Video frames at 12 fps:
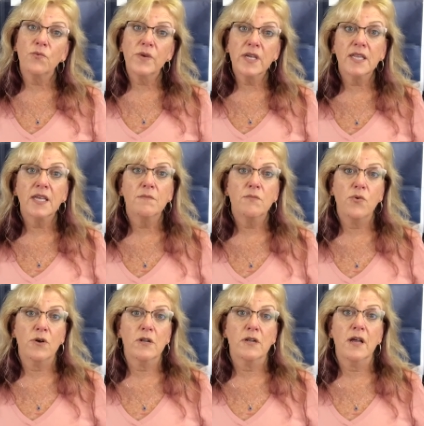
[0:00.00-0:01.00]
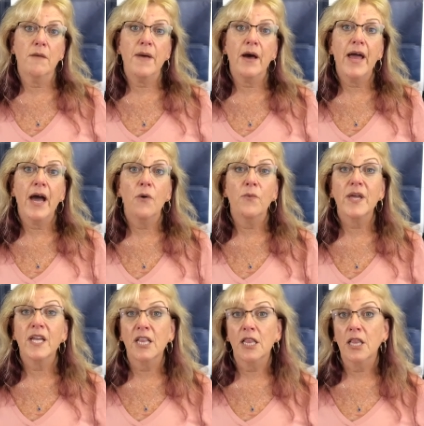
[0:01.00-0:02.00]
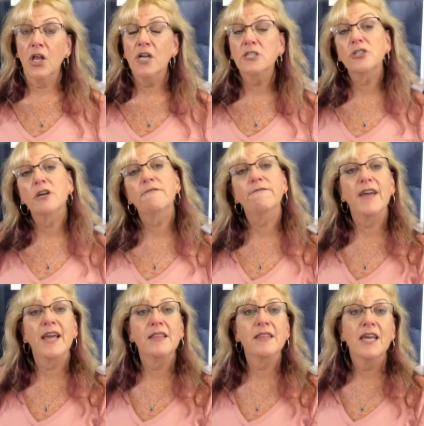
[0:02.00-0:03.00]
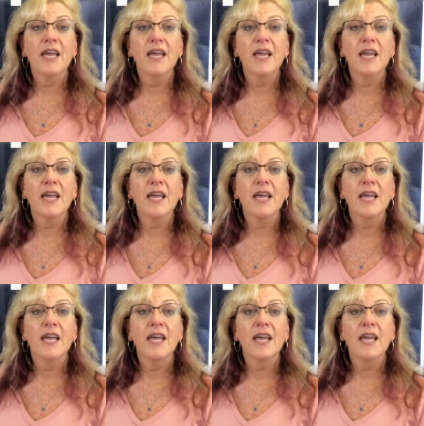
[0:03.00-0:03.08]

really important about how we can launch our faith